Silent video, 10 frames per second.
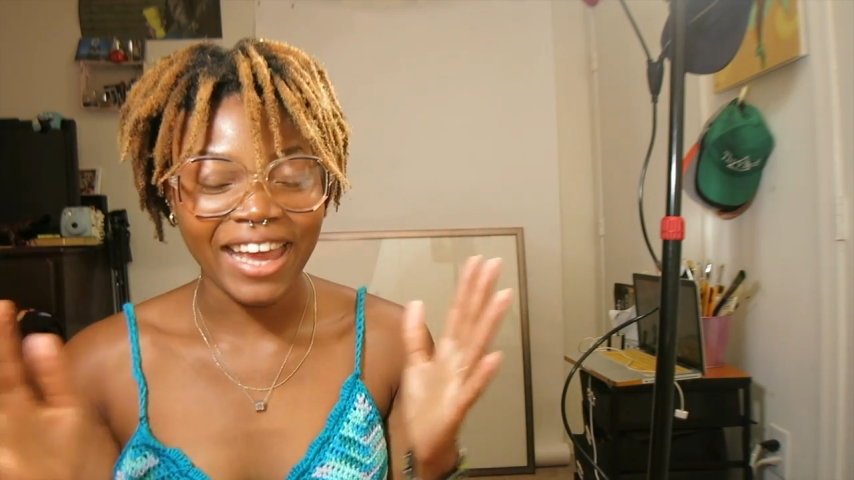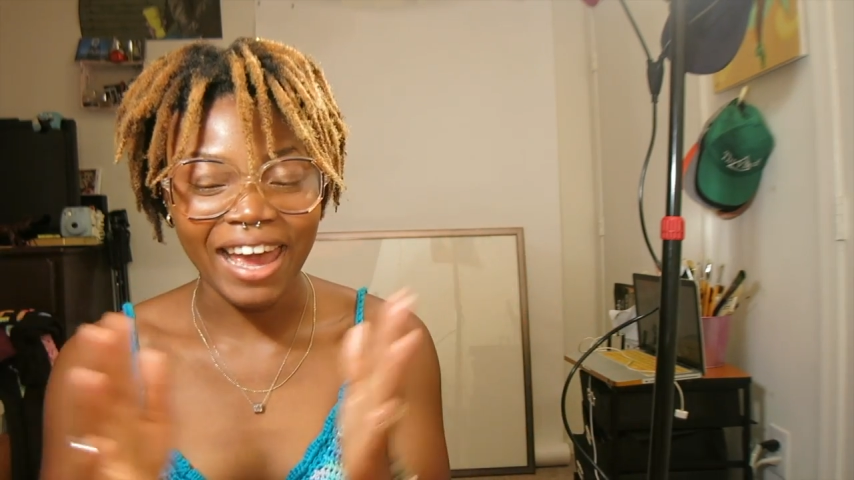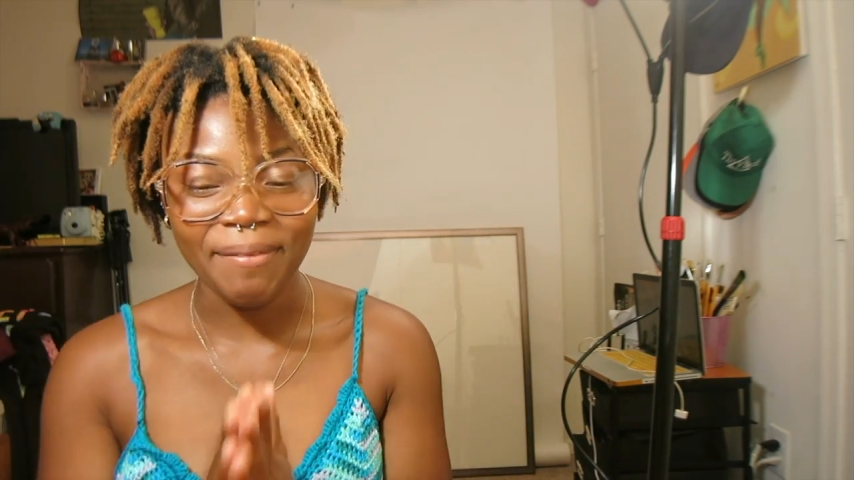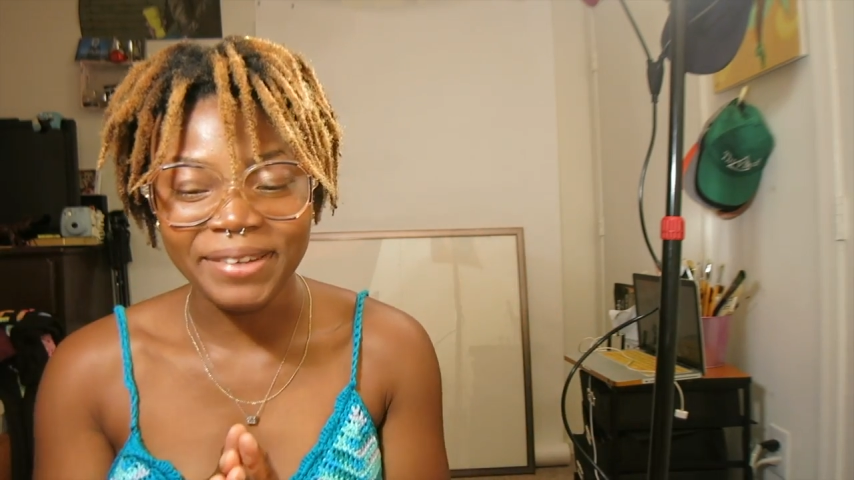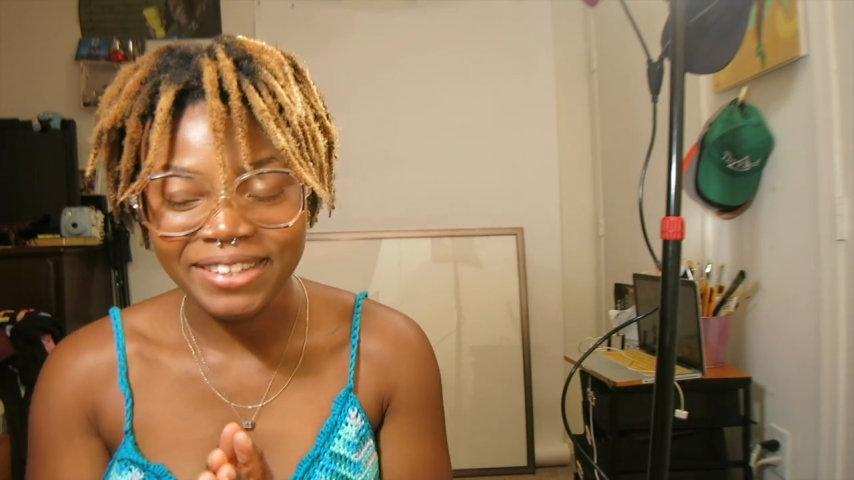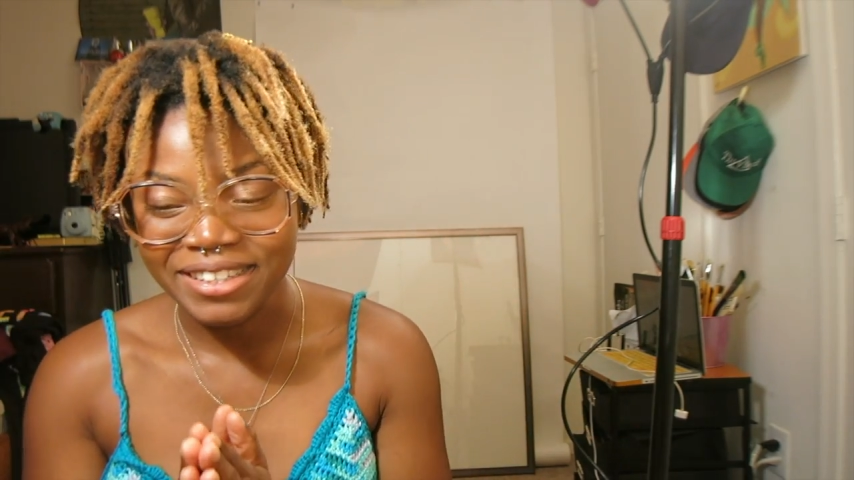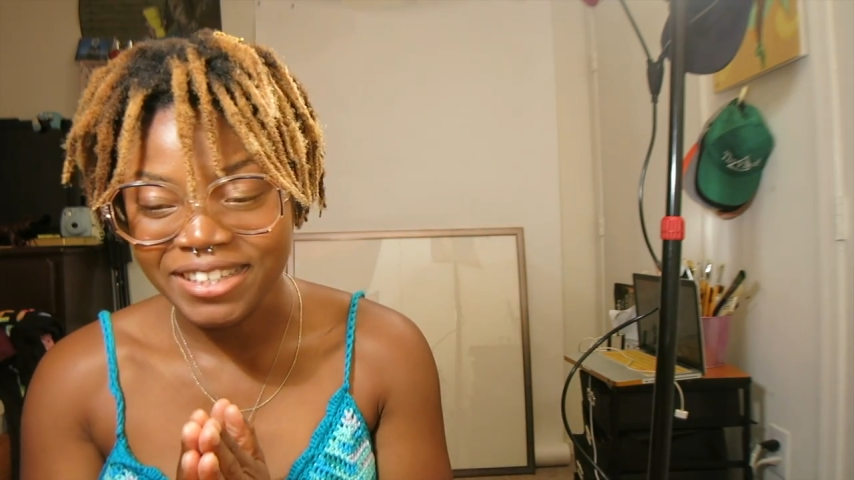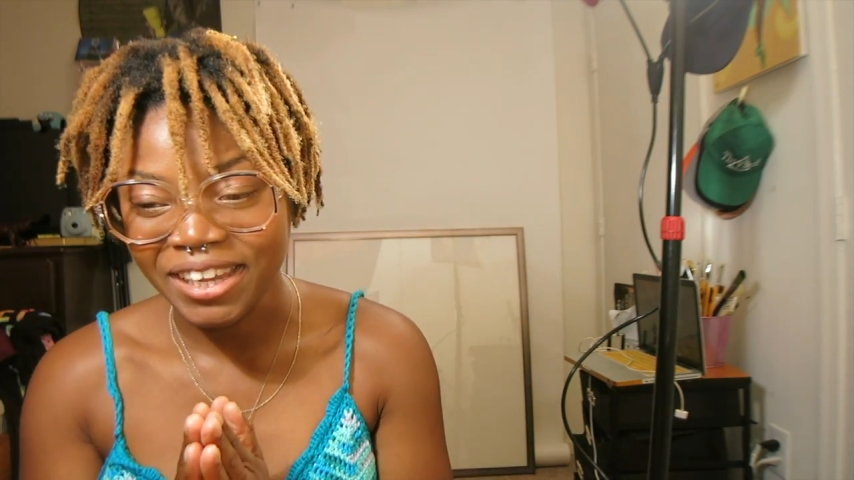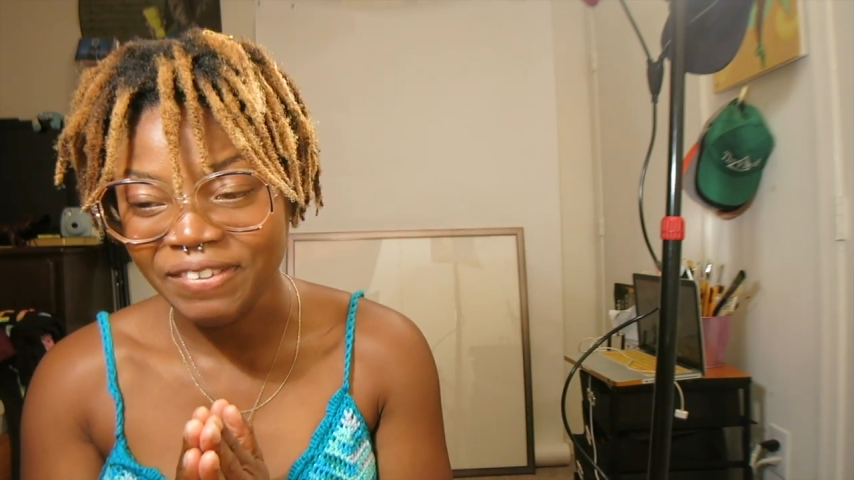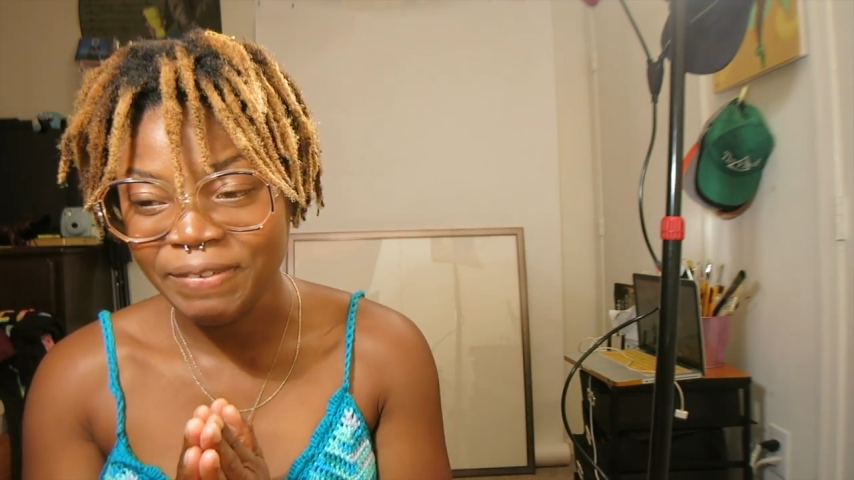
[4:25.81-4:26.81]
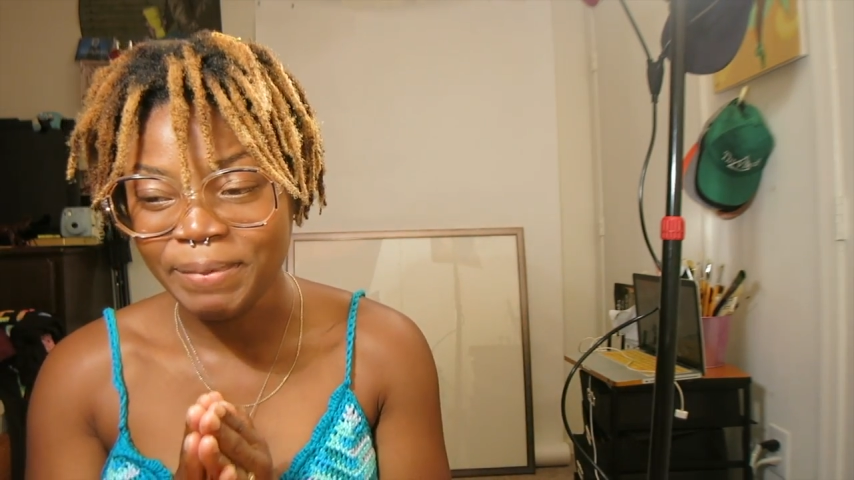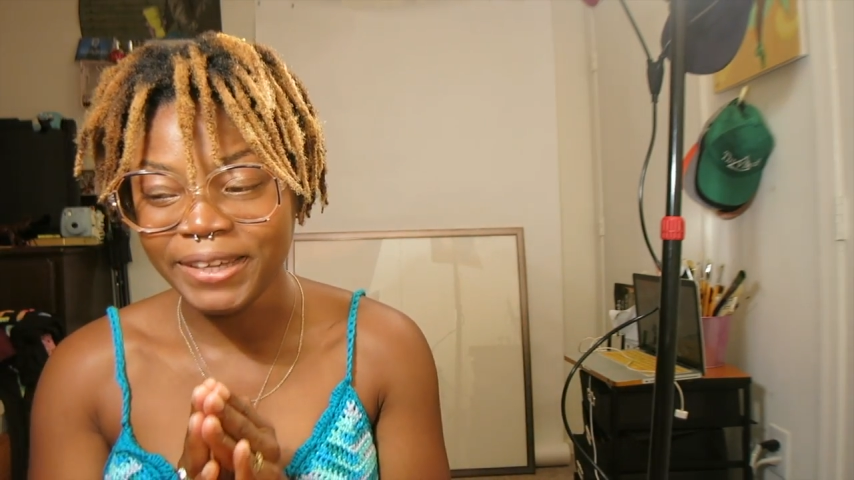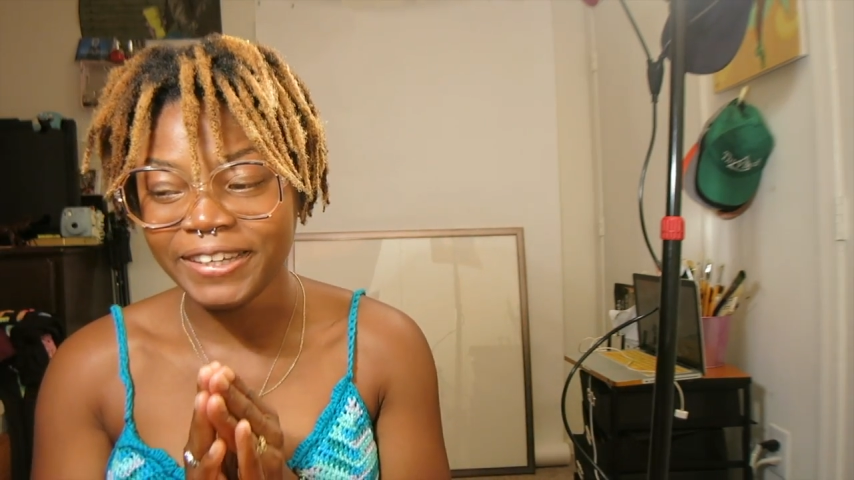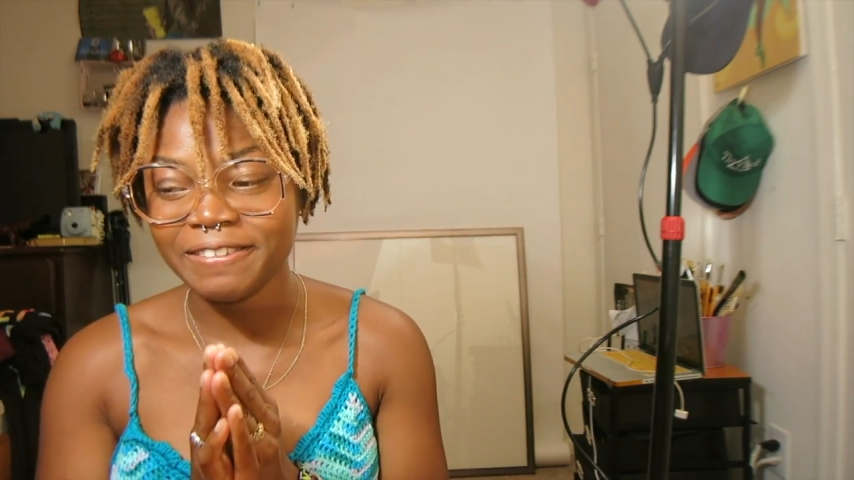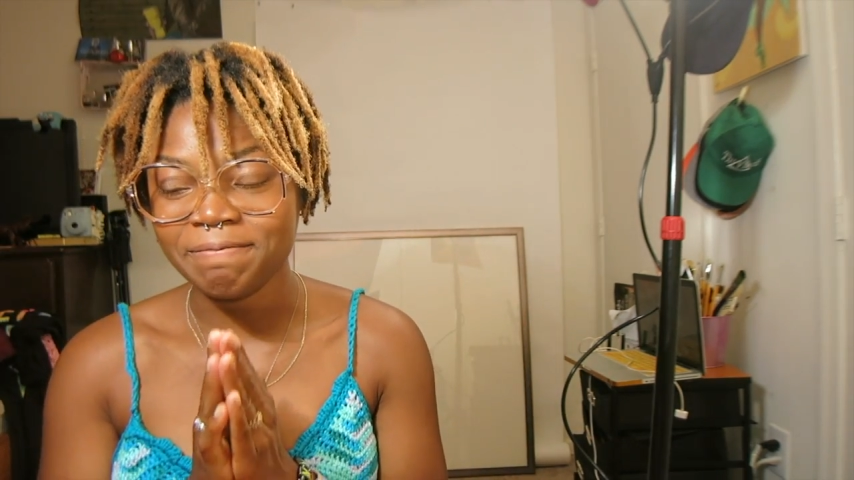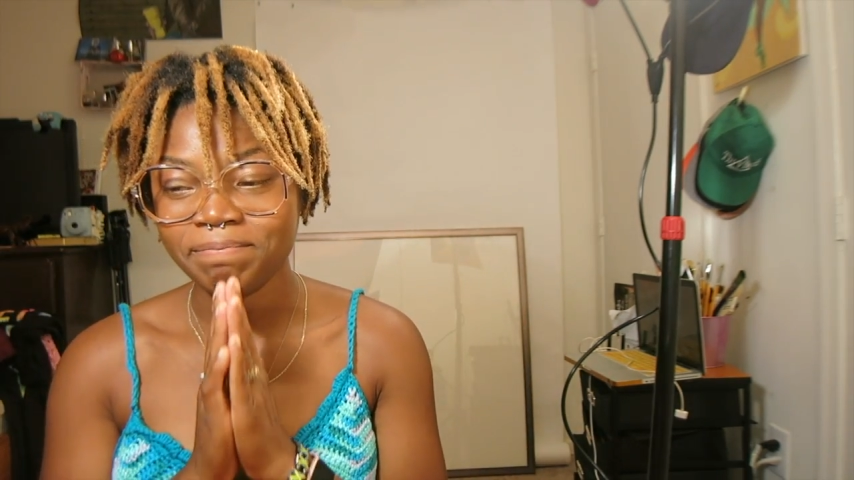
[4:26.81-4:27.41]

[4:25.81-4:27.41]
happened and stuff. But